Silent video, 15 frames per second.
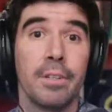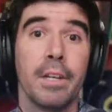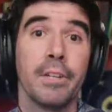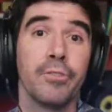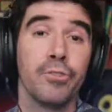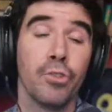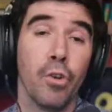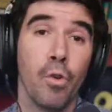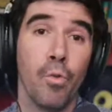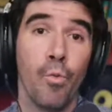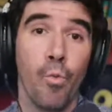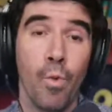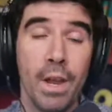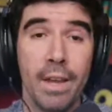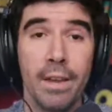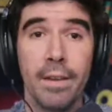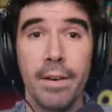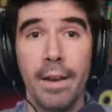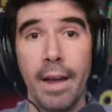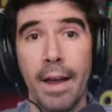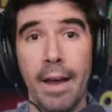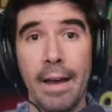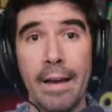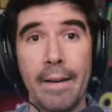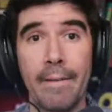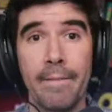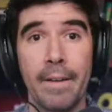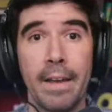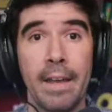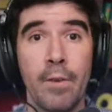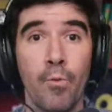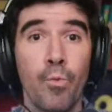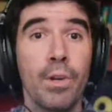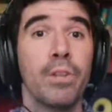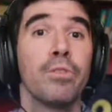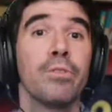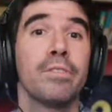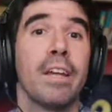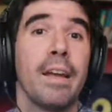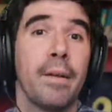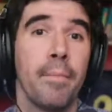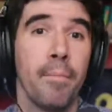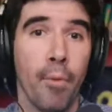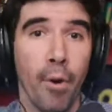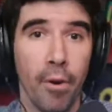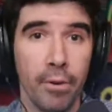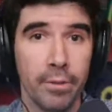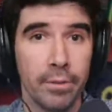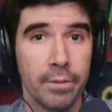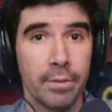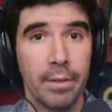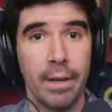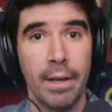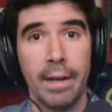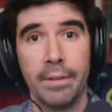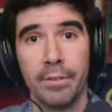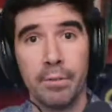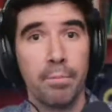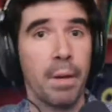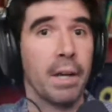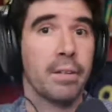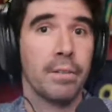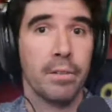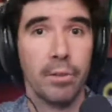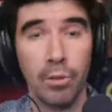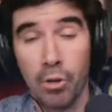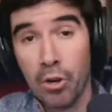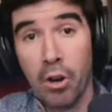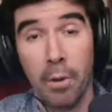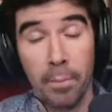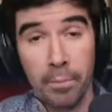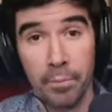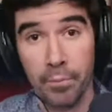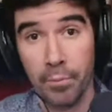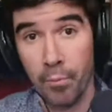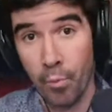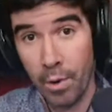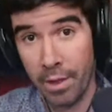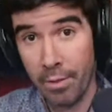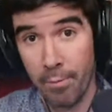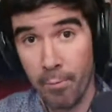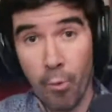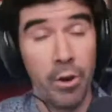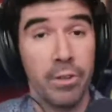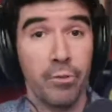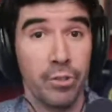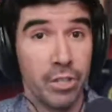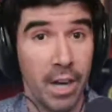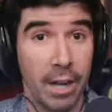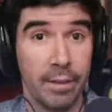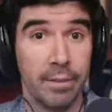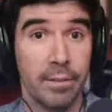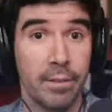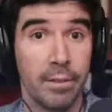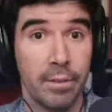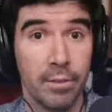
And so we can have a real-time parts and spec lookup with voice or chat.